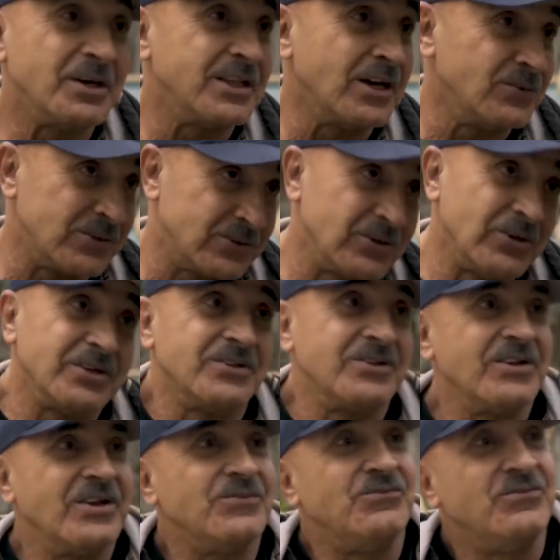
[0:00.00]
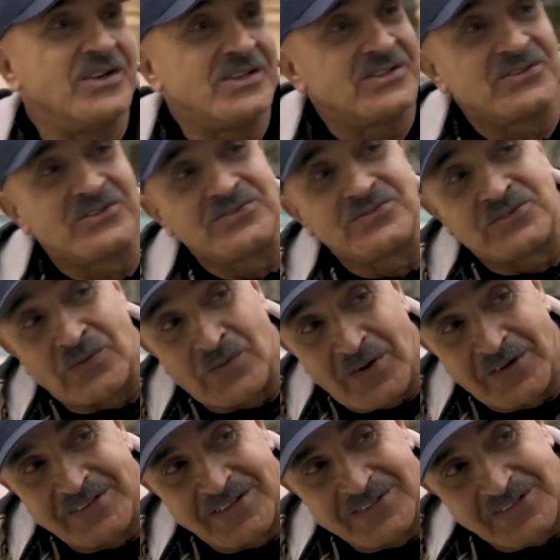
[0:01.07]
but that was good. If Vince
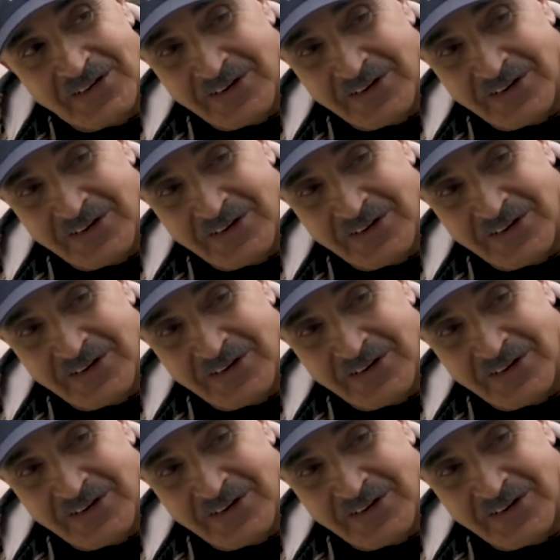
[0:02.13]
Gironda